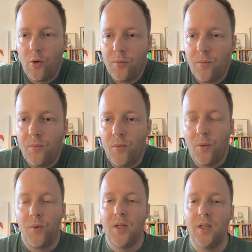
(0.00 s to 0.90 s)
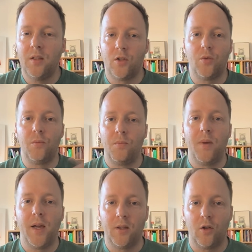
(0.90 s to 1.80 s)
we needed to
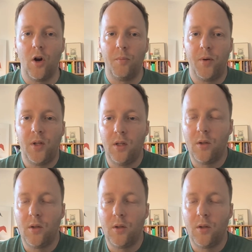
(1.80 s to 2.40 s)
make the company,